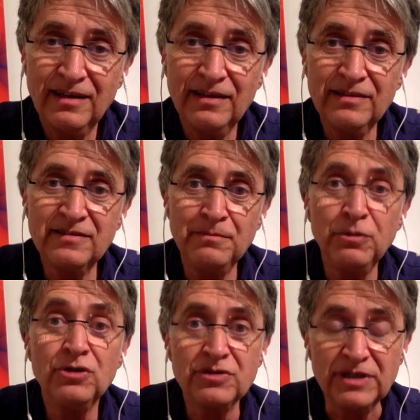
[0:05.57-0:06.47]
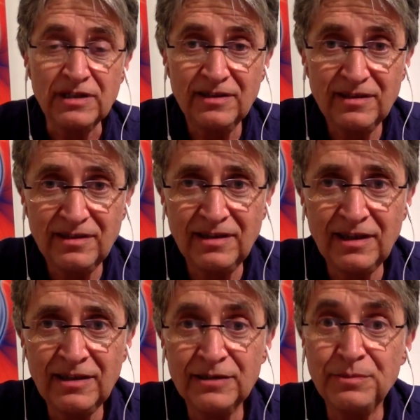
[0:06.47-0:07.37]
a simple trick
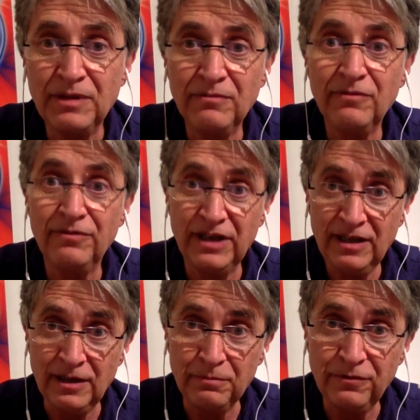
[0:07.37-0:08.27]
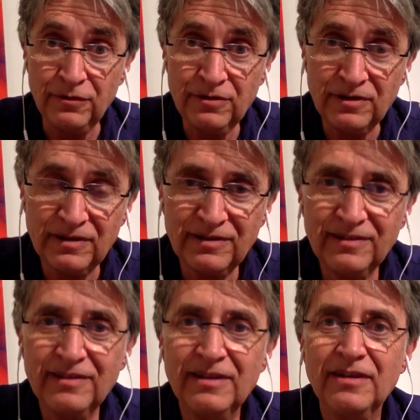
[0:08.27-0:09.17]
that has been very helpful
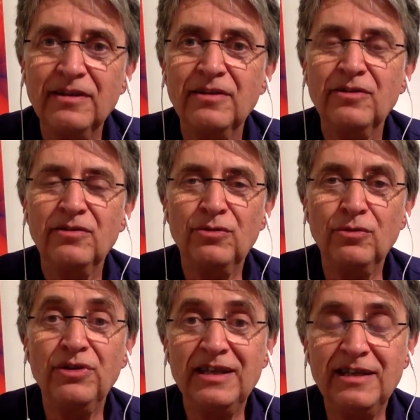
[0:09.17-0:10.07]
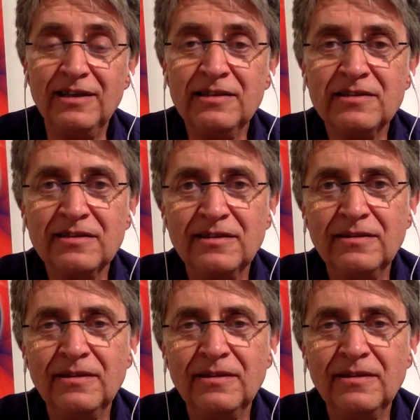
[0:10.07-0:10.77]
through the years